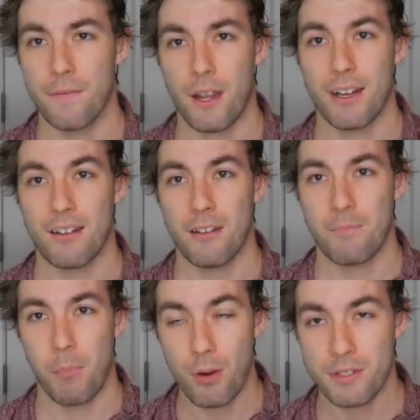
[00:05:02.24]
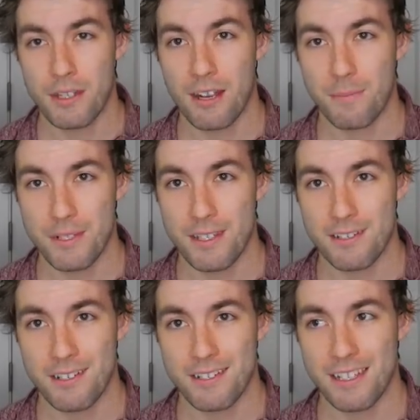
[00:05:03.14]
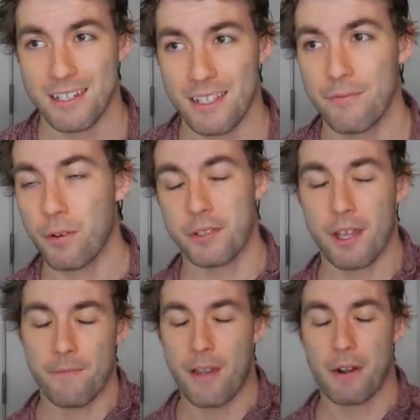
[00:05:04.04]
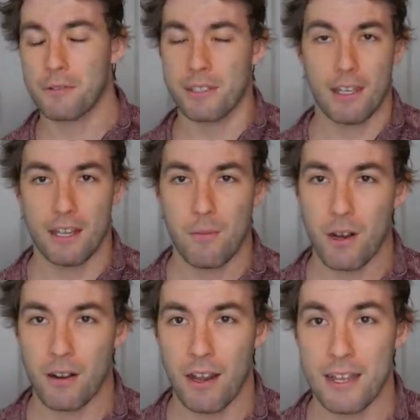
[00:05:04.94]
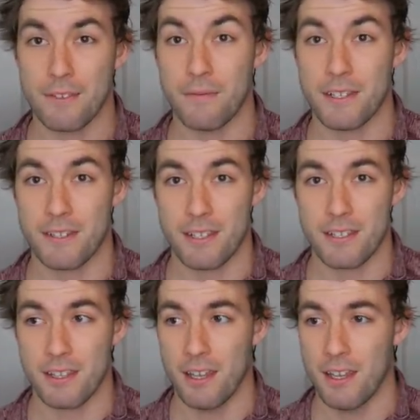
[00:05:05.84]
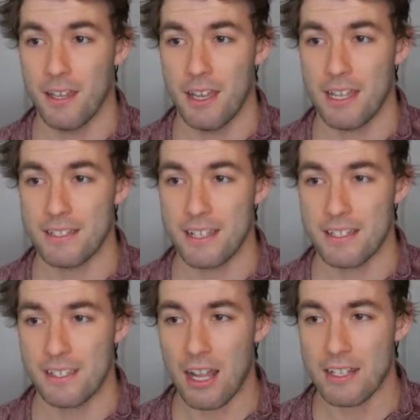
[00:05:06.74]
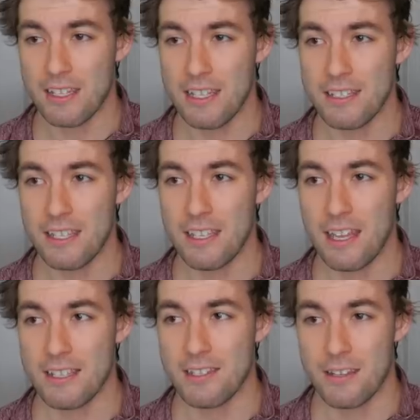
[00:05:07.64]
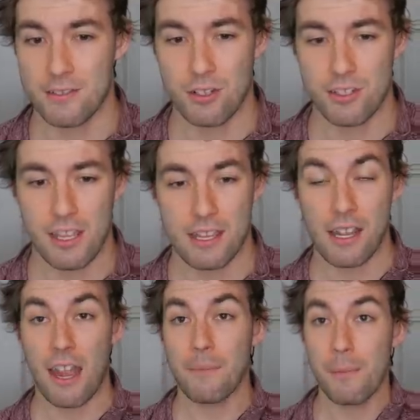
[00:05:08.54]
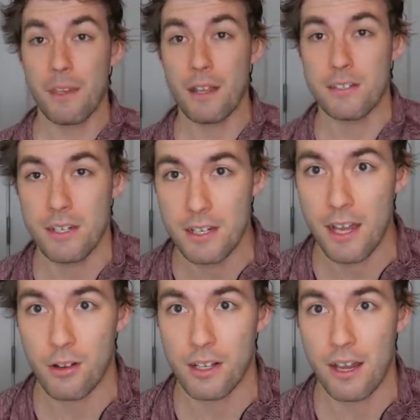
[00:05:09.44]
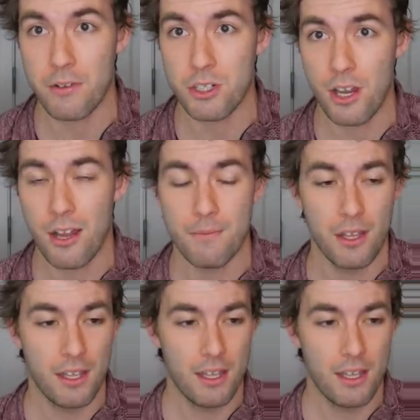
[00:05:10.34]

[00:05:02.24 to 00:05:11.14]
to find postdoc positions and get full-time faculty anywhere as a physicist. It's not as easy as just saying, I have my PhD now, can I have a job?